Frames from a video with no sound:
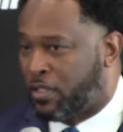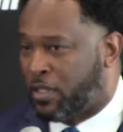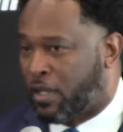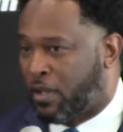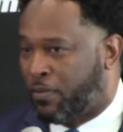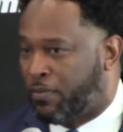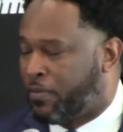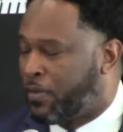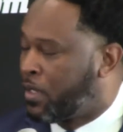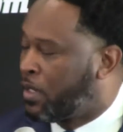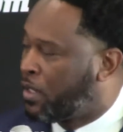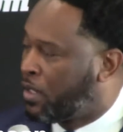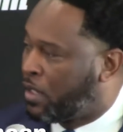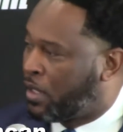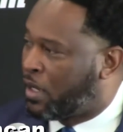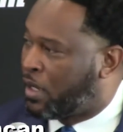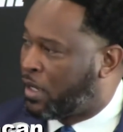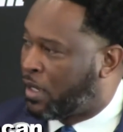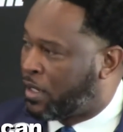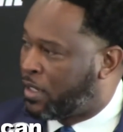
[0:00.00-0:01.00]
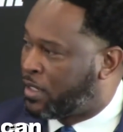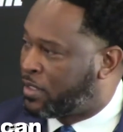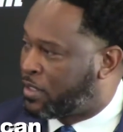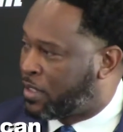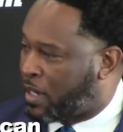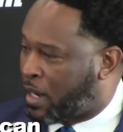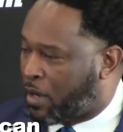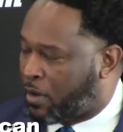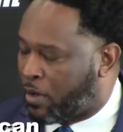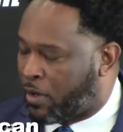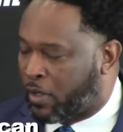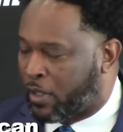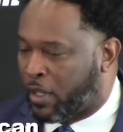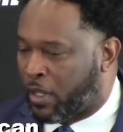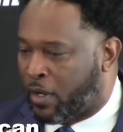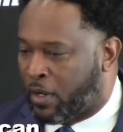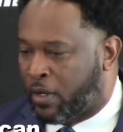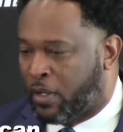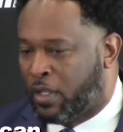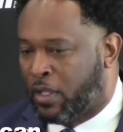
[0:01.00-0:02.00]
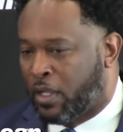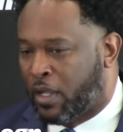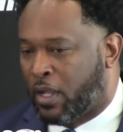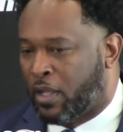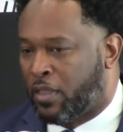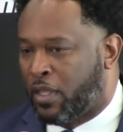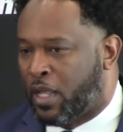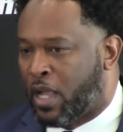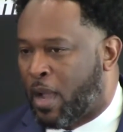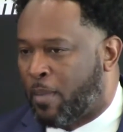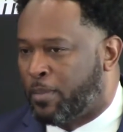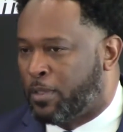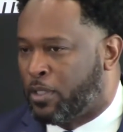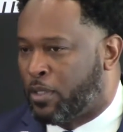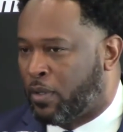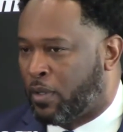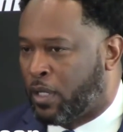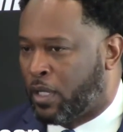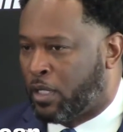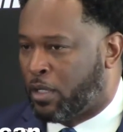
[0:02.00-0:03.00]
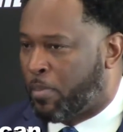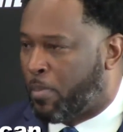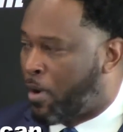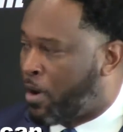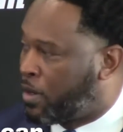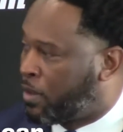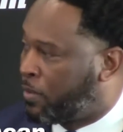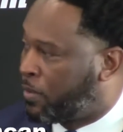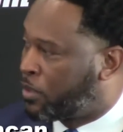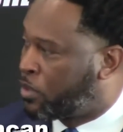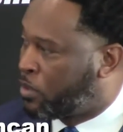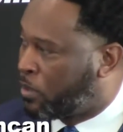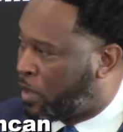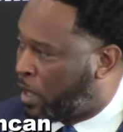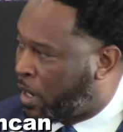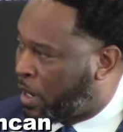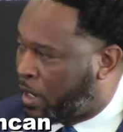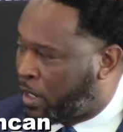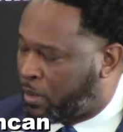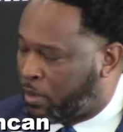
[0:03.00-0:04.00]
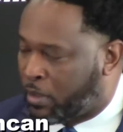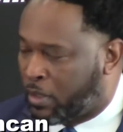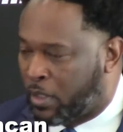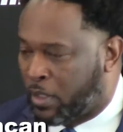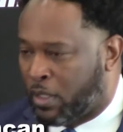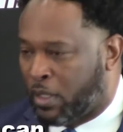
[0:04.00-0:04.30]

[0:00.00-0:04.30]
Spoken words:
Jeff listed out earlier, and the opportunity to partner with Tulane.